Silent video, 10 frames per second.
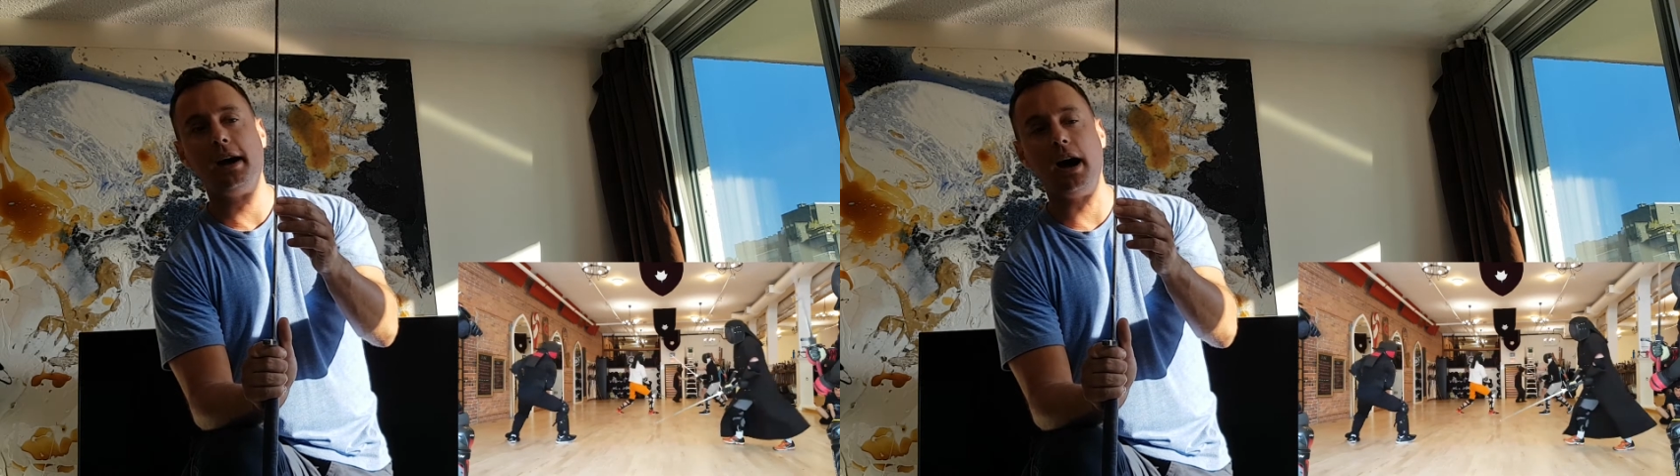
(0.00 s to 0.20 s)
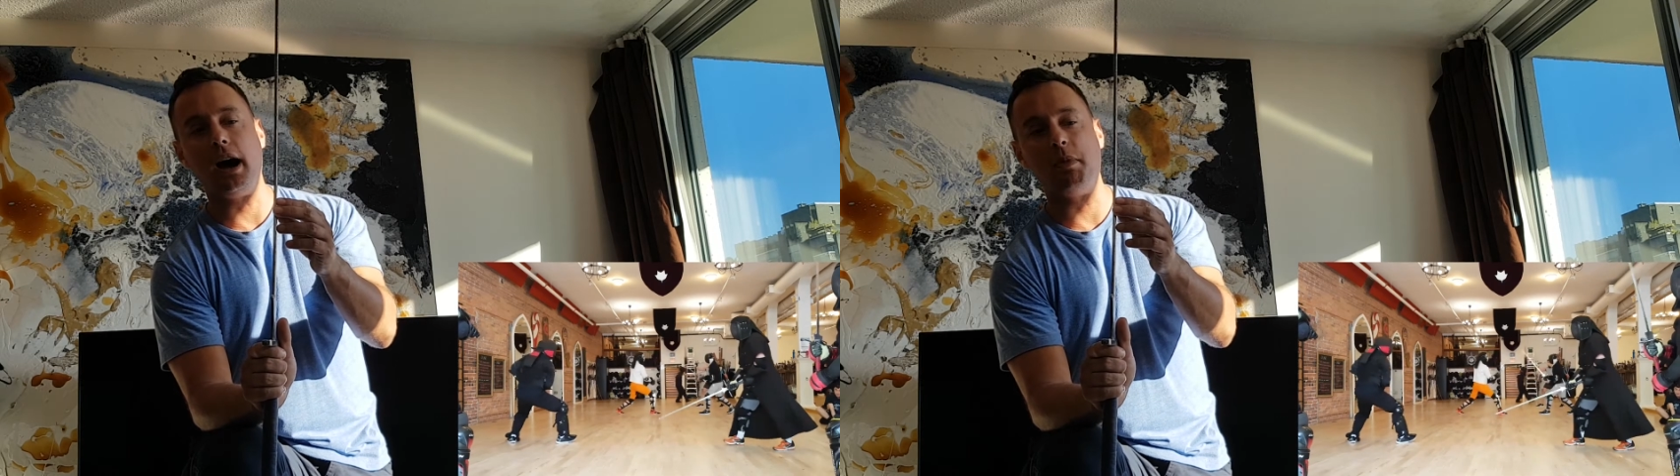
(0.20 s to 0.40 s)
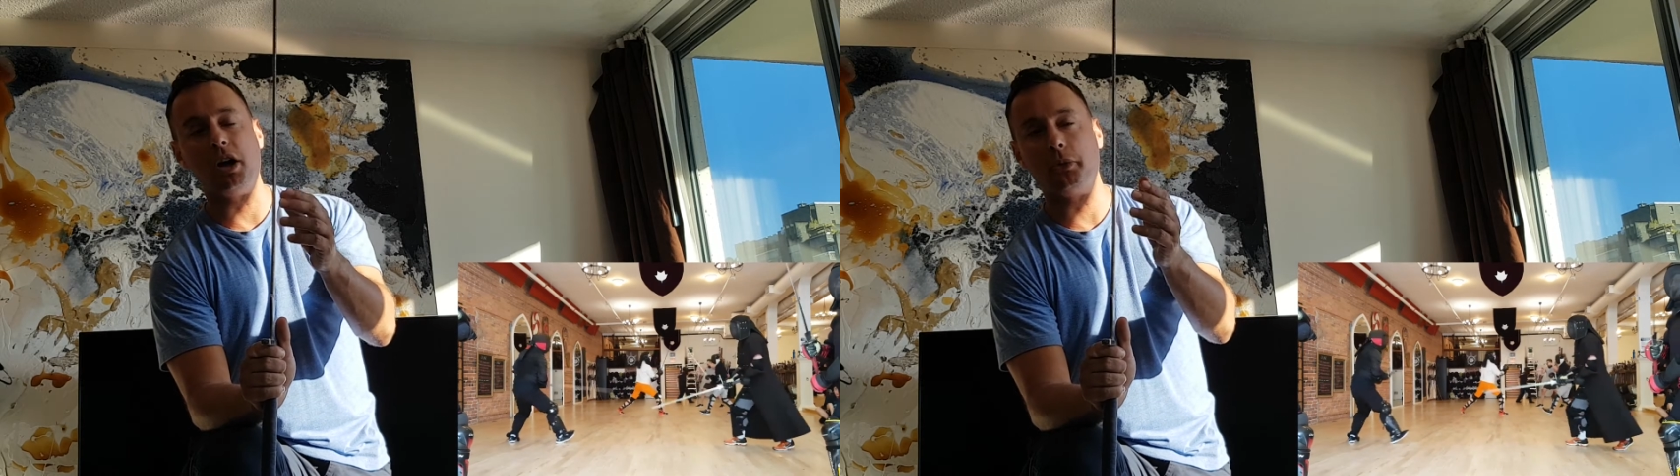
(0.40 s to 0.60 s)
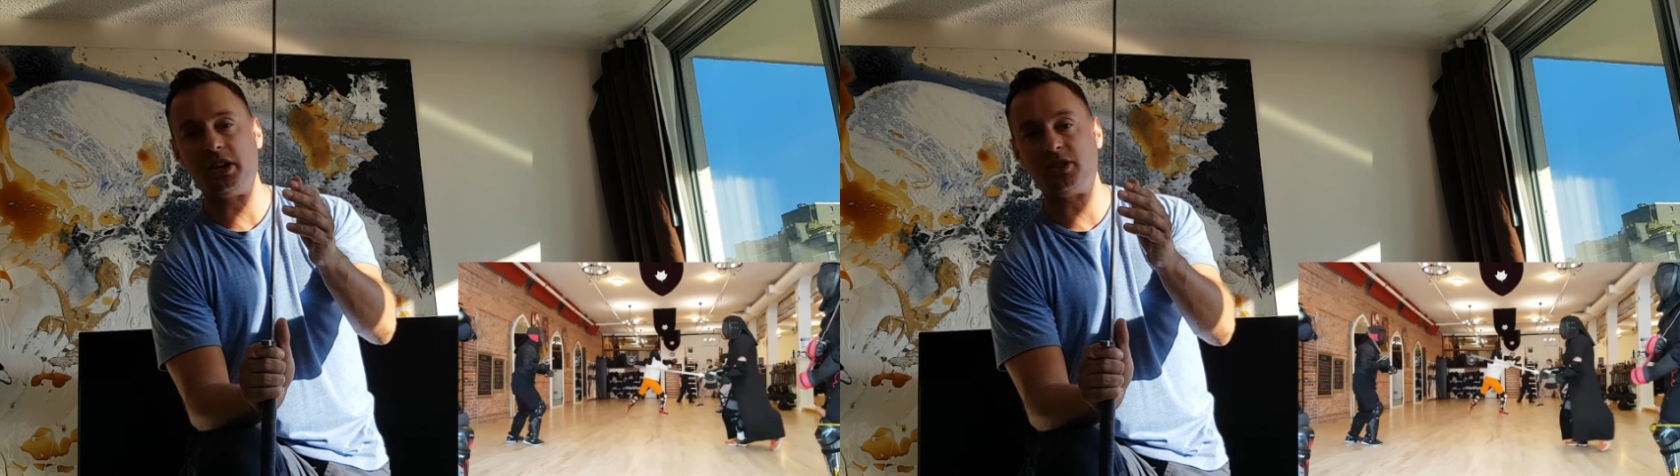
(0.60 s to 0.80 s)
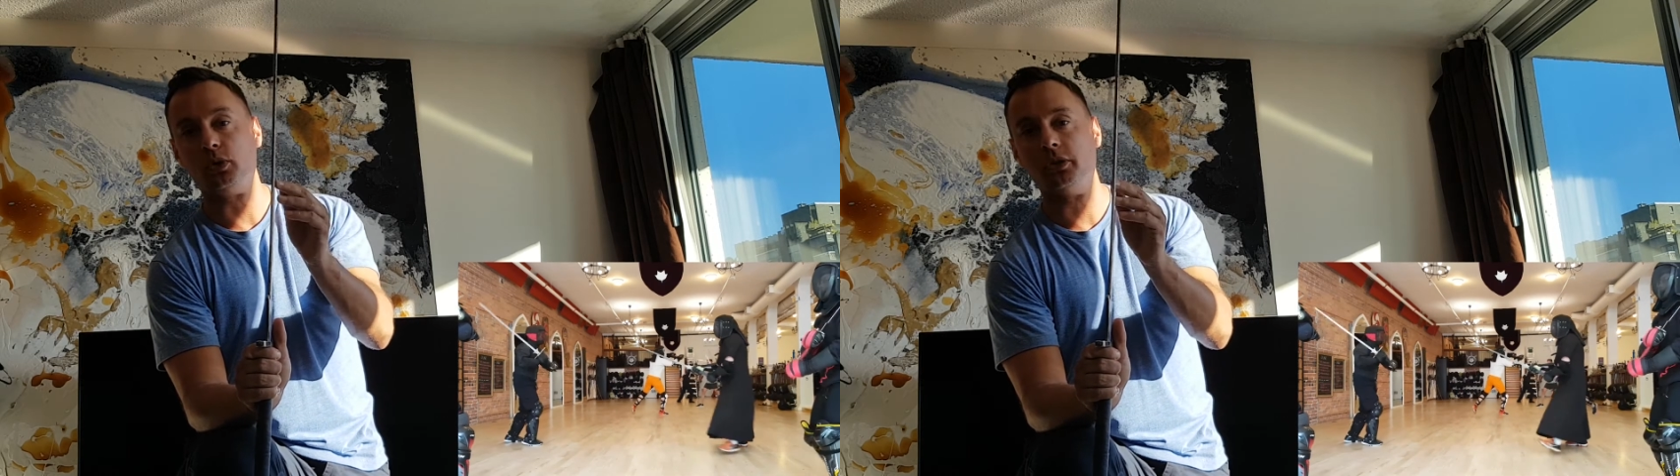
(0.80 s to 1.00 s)

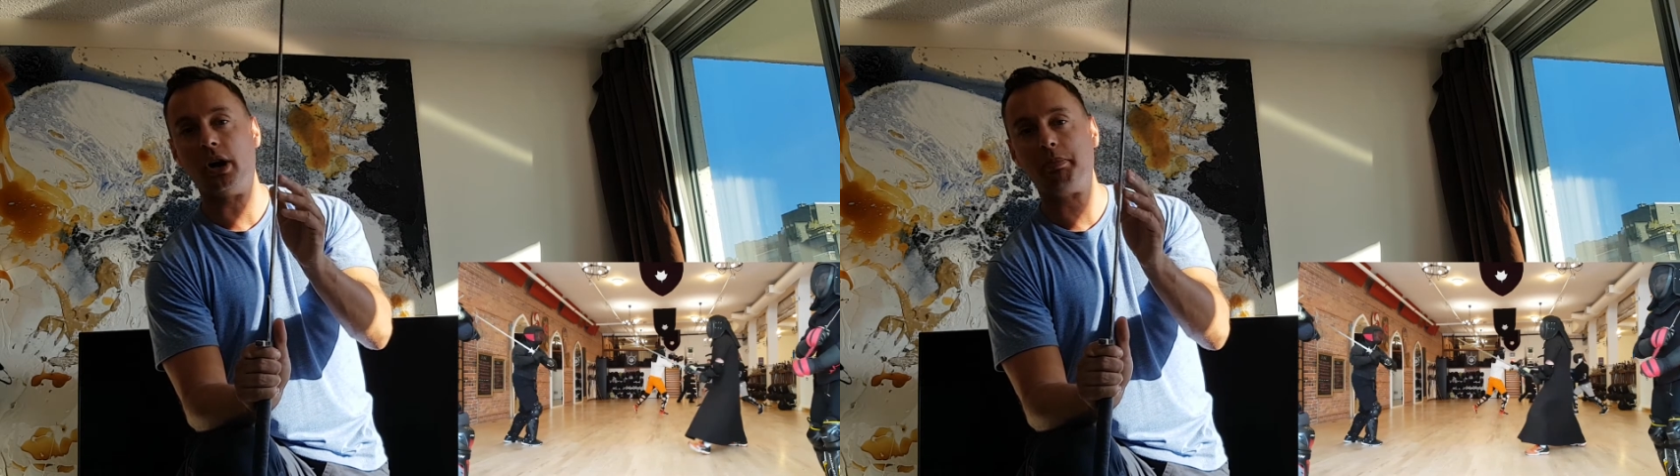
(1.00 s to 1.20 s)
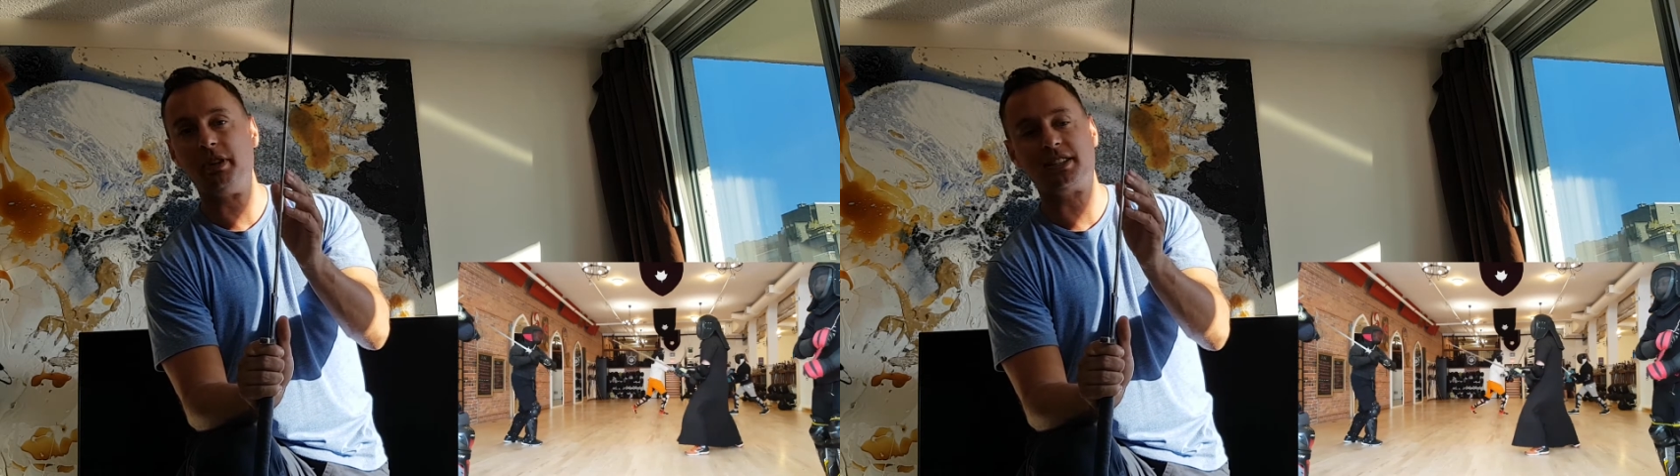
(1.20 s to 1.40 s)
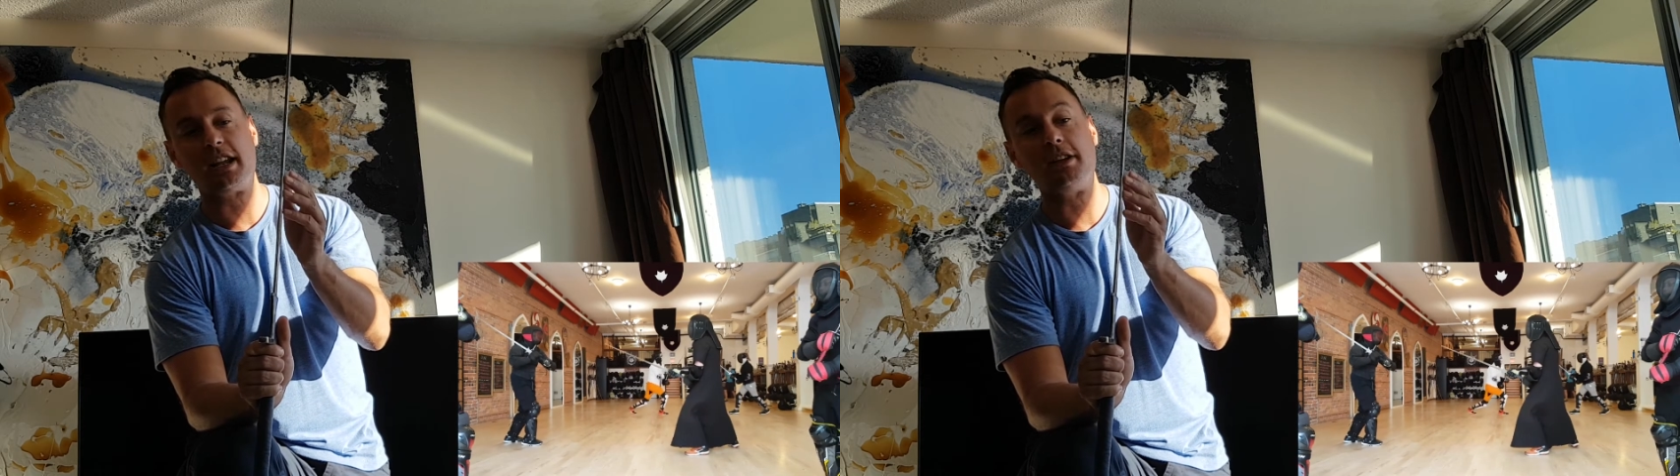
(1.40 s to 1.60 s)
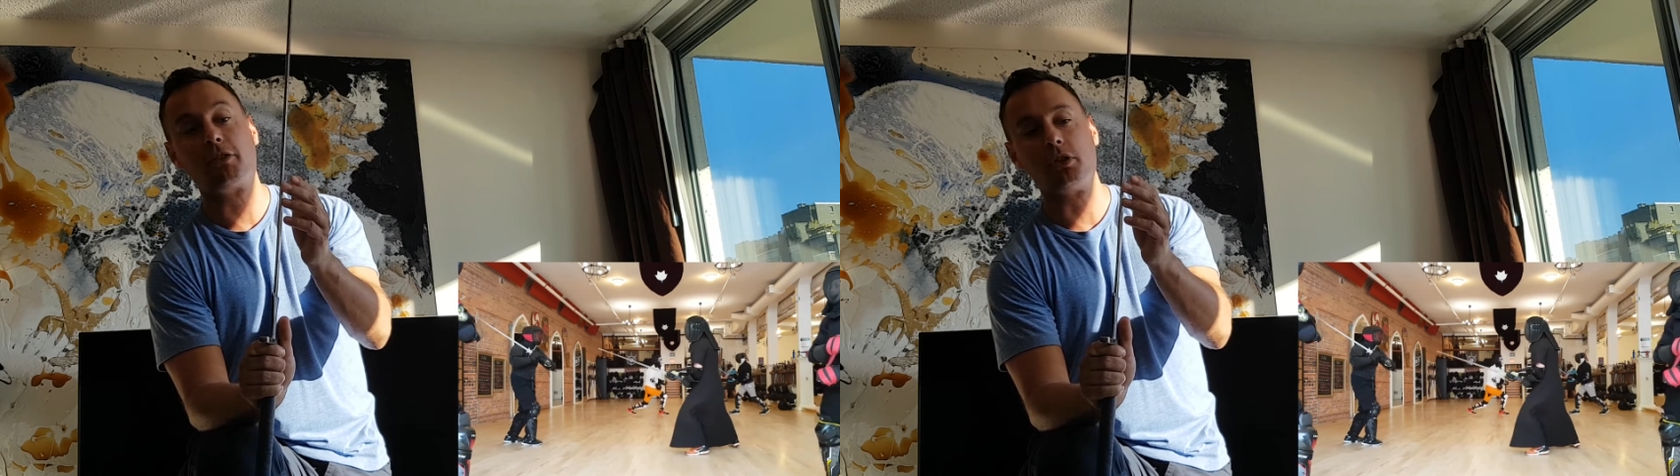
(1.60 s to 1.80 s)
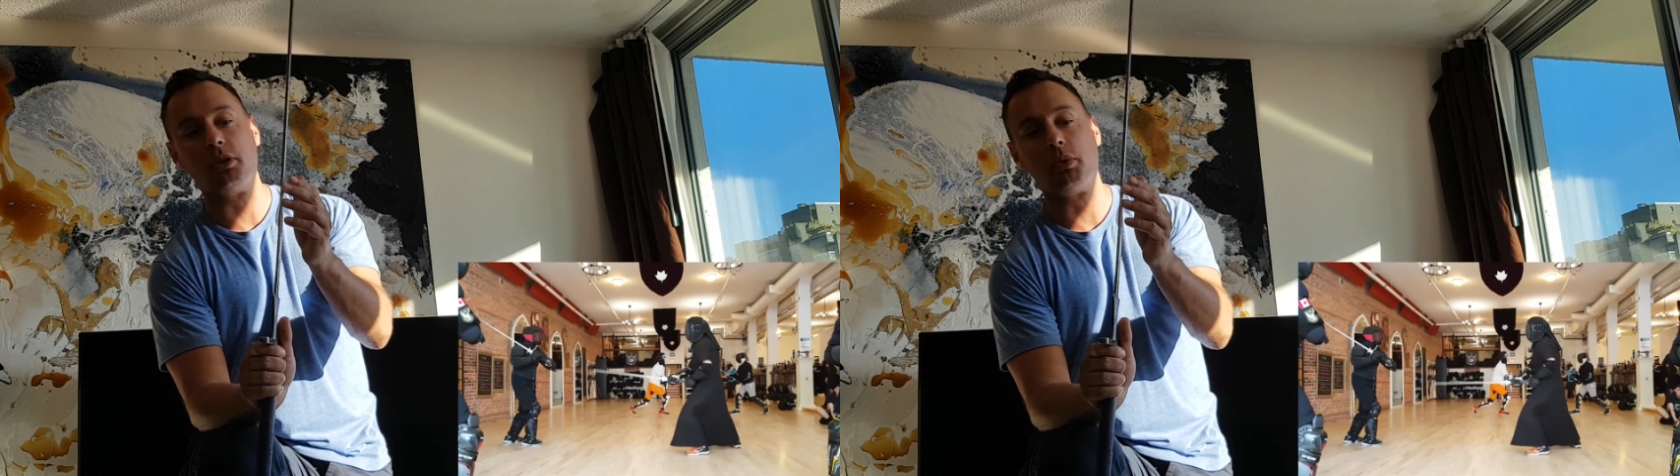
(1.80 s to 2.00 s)
Otherwise, it will not be safe
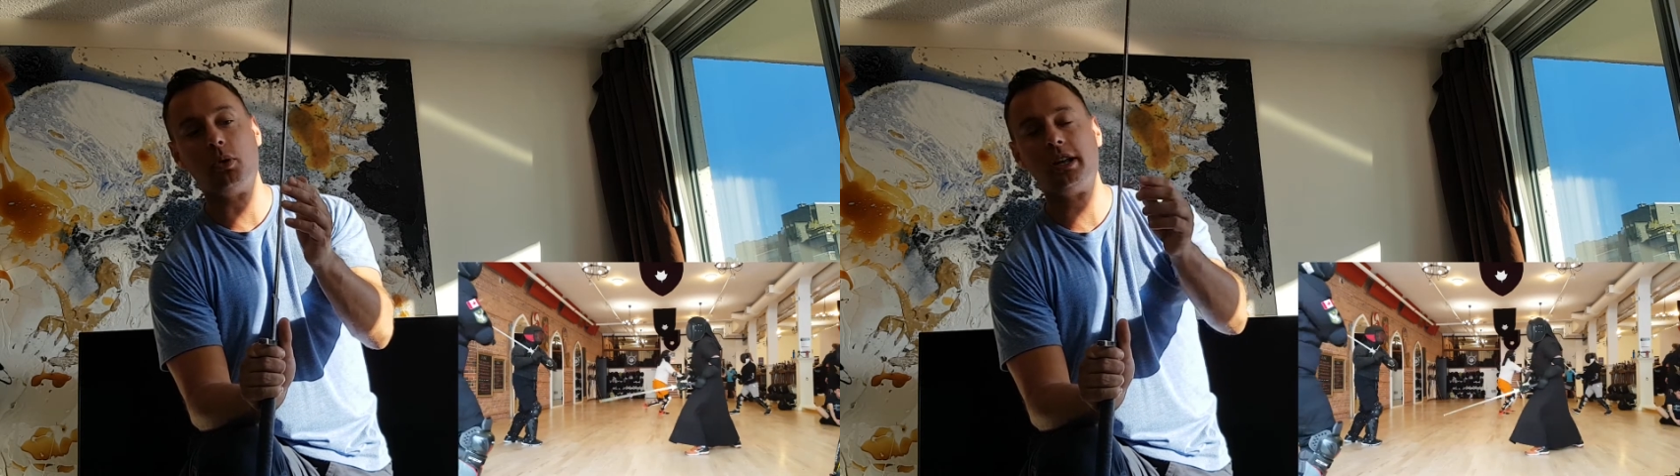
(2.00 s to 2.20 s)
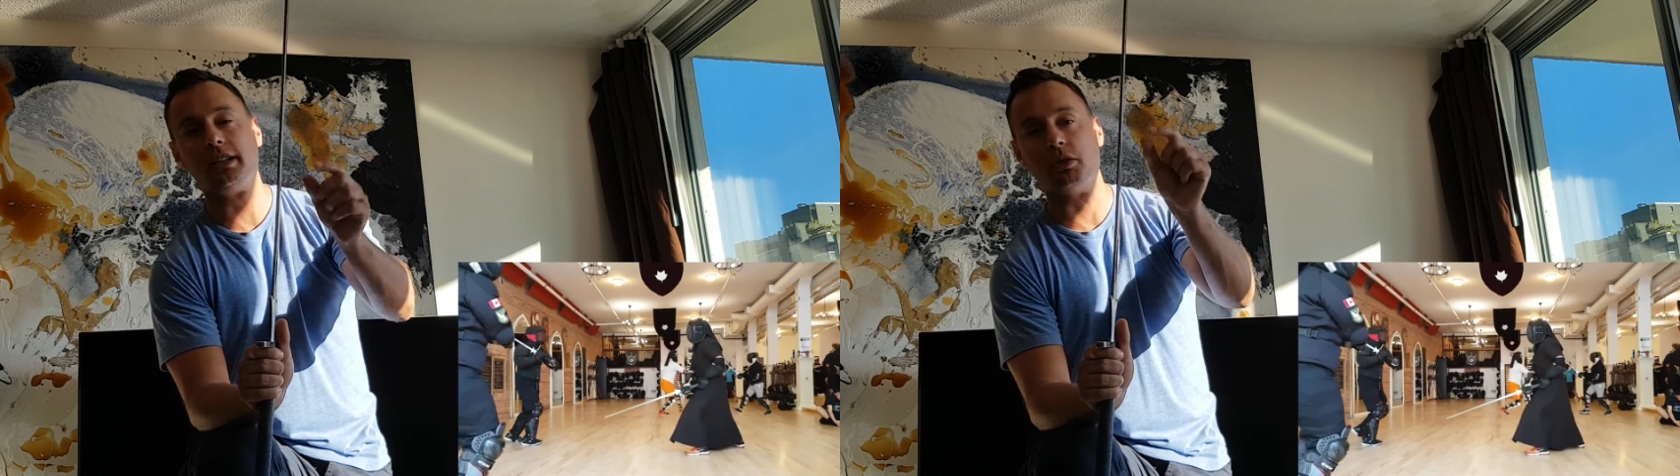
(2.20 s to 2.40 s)
for your opponent.